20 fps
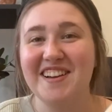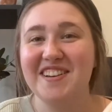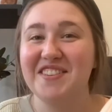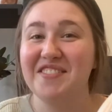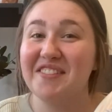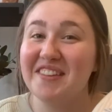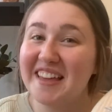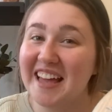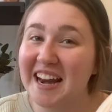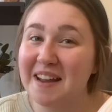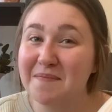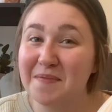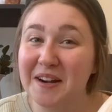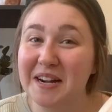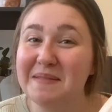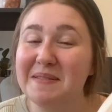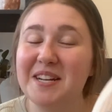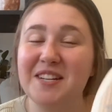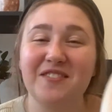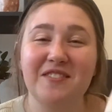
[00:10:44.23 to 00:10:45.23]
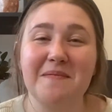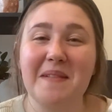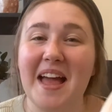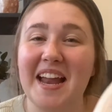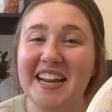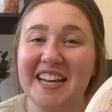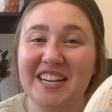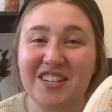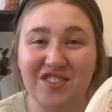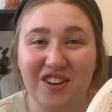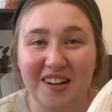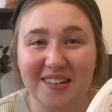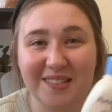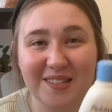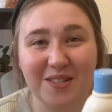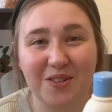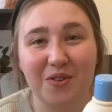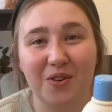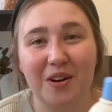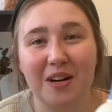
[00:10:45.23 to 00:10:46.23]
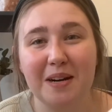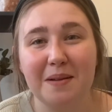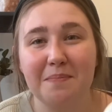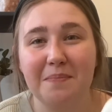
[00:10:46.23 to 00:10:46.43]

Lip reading: You can get it pretty much from any drugstore,